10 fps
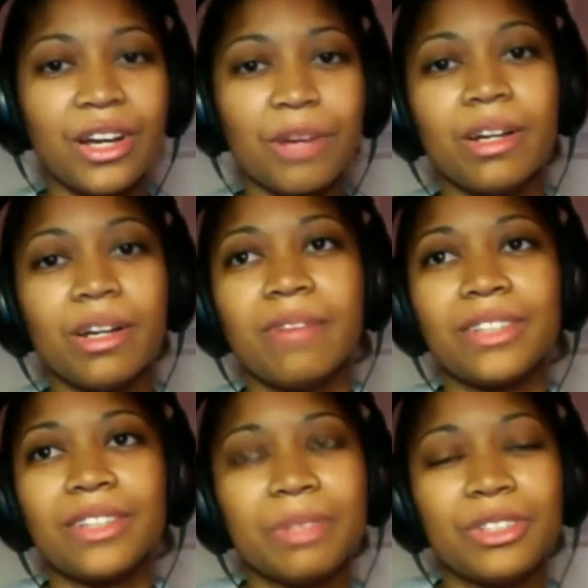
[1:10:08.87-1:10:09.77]
but I've
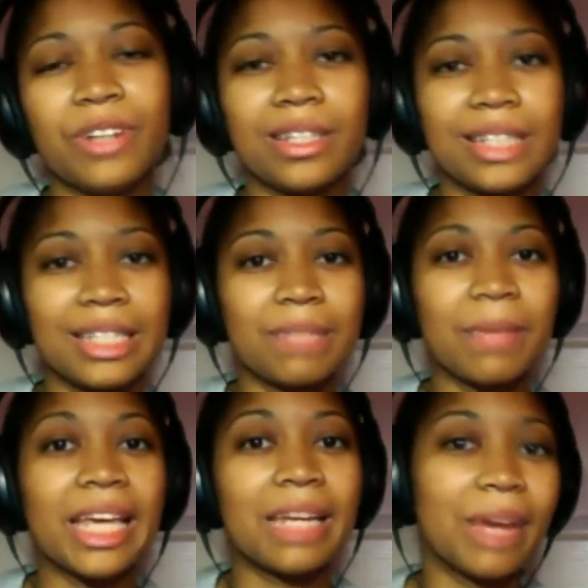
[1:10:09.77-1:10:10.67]
actually been trying to
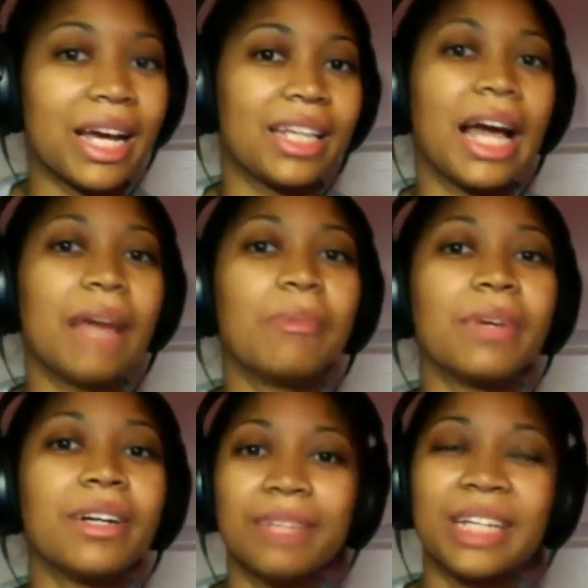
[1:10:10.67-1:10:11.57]
expand my
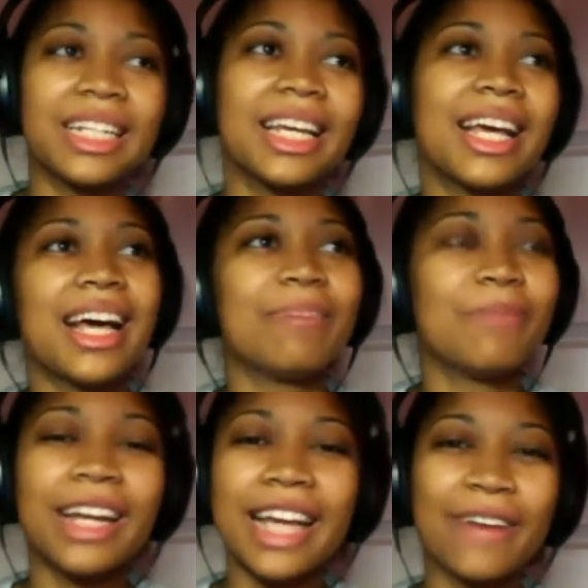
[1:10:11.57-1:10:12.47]
library, but
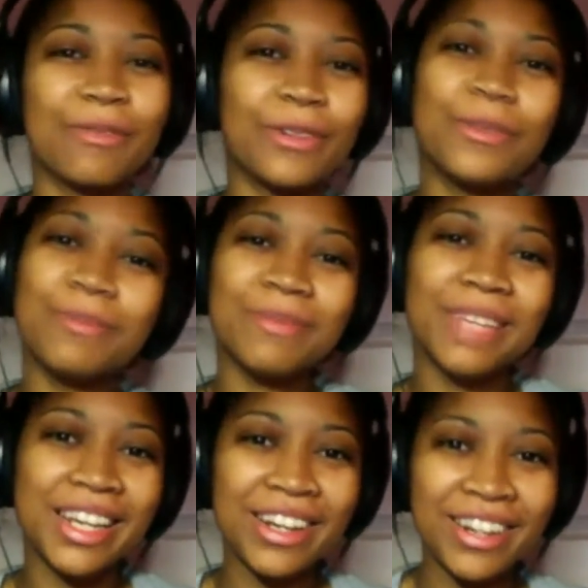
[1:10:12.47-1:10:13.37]
I'm running out of
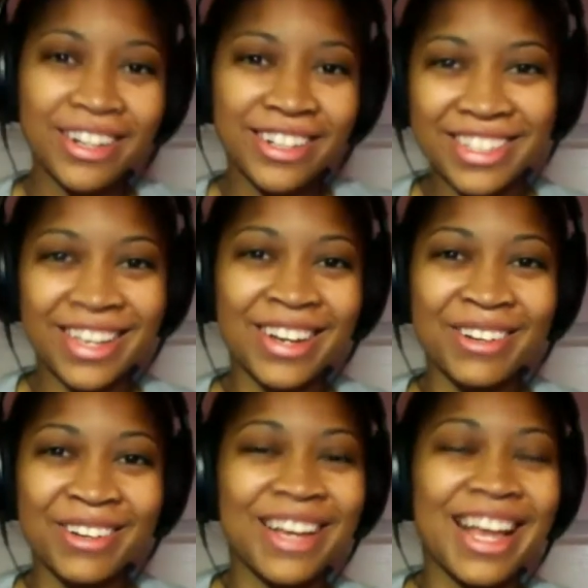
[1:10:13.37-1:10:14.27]
room here,
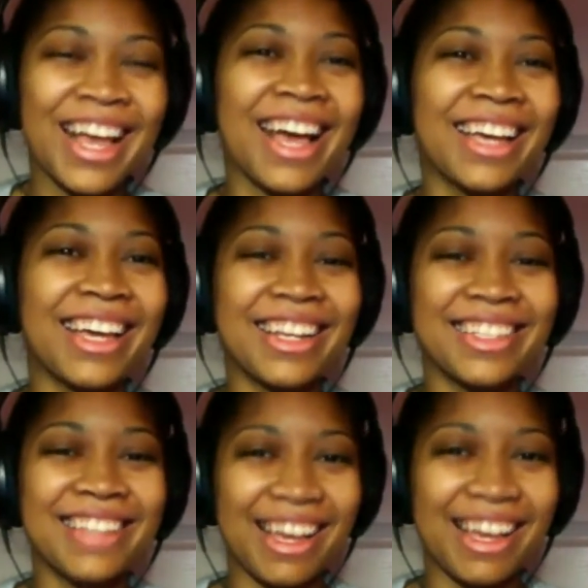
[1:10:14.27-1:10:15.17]
so I
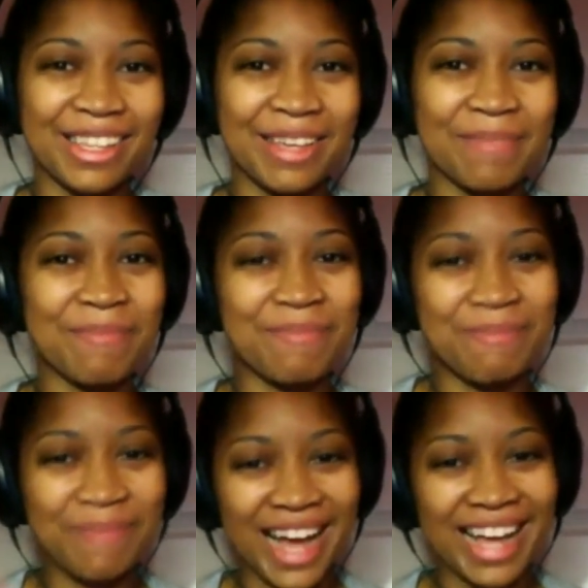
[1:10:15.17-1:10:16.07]
can't exactly
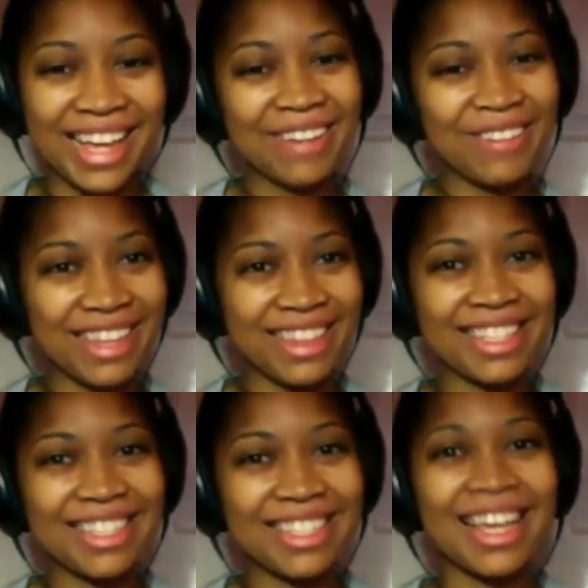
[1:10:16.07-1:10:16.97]
buy it right this